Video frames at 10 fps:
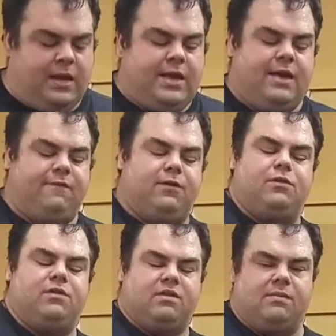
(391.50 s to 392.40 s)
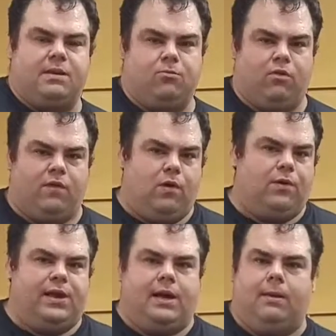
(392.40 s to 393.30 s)
If you're using something more of an
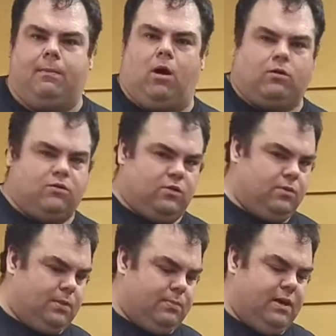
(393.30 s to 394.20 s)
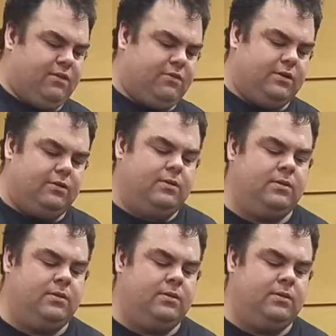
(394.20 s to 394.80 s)
OEM, AutoZone, McMaster